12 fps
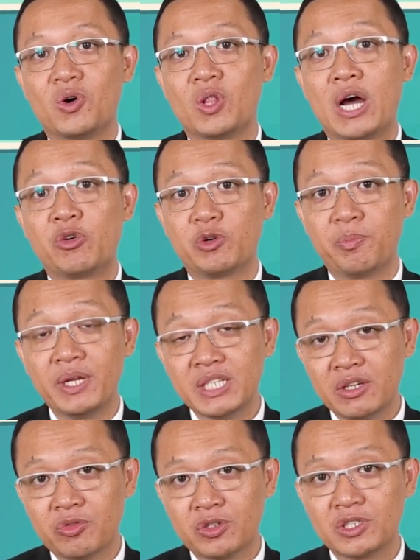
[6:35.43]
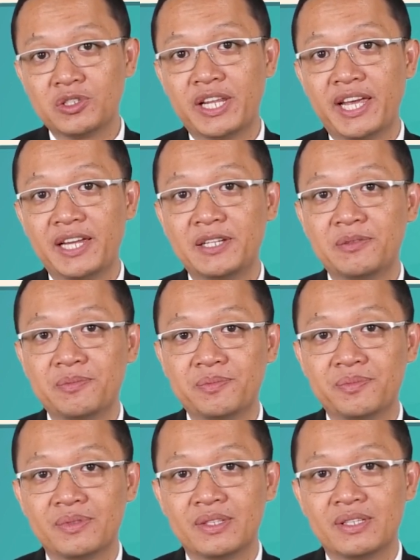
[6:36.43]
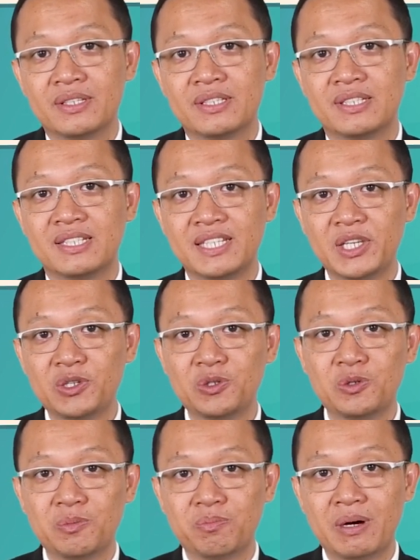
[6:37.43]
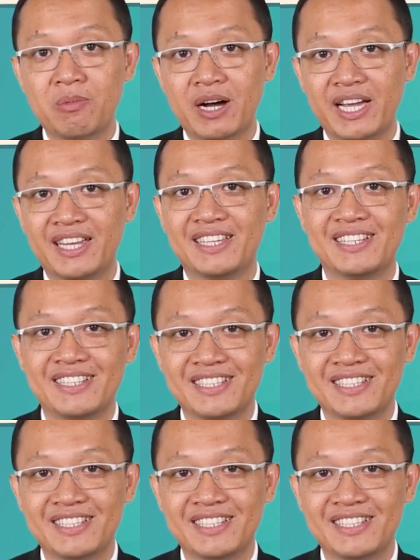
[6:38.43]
all our meeting for today. See you. Bye-bye.